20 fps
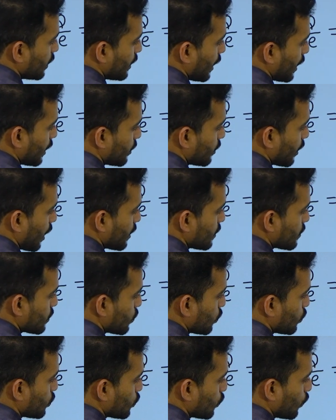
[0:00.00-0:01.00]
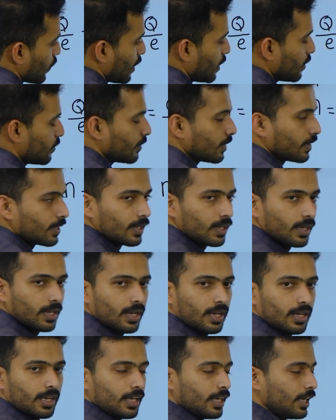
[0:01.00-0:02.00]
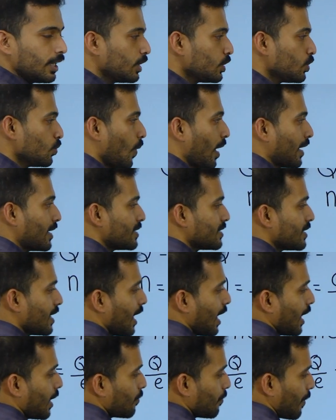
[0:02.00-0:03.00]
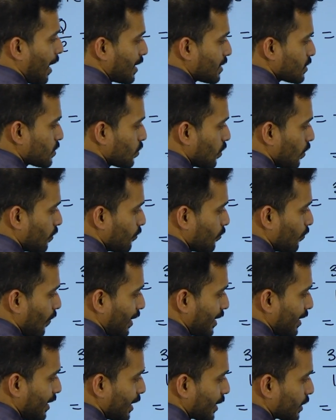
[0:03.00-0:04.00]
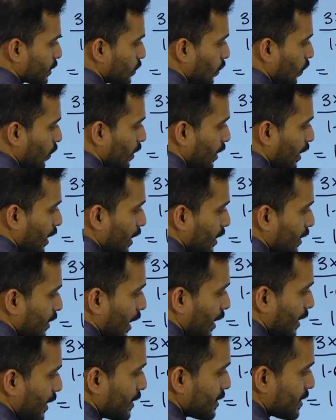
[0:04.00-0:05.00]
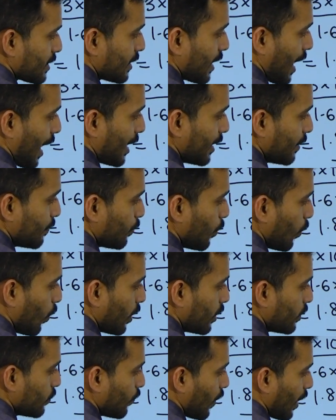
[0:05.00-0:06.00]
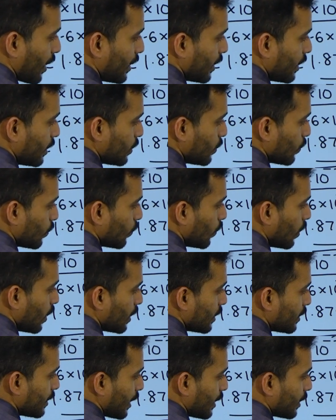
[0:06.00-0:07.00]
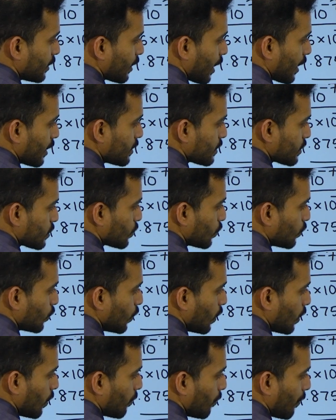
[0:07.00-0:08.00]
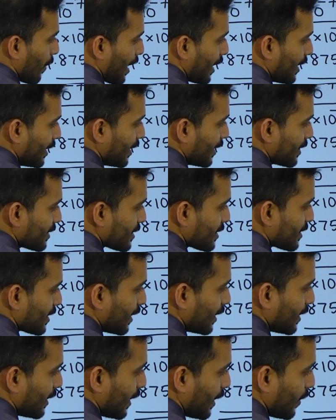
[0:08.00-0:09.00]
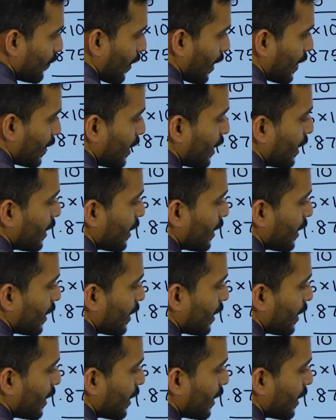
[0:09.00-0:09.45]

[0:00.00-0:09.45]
10 raised to 12 into what is the mass of one electron, that is 9.1 into 10 raised to minus 31